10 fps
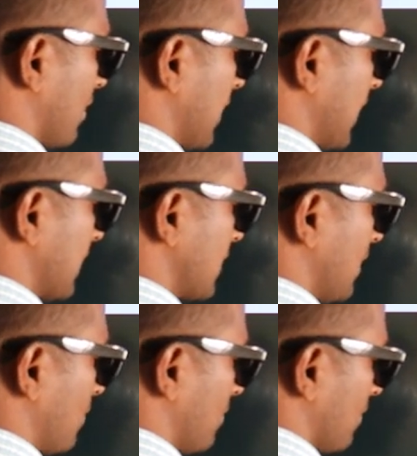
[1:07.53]
take
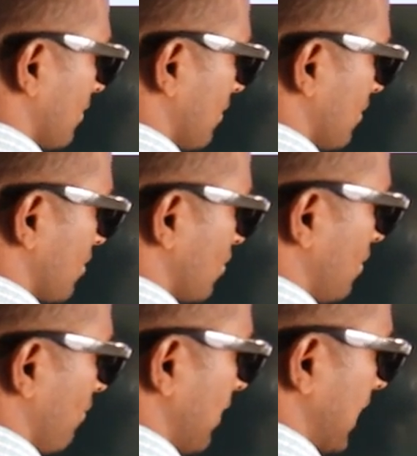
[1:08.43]
0, so
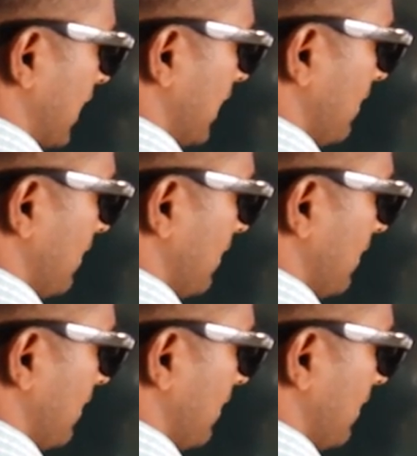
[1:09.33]
20.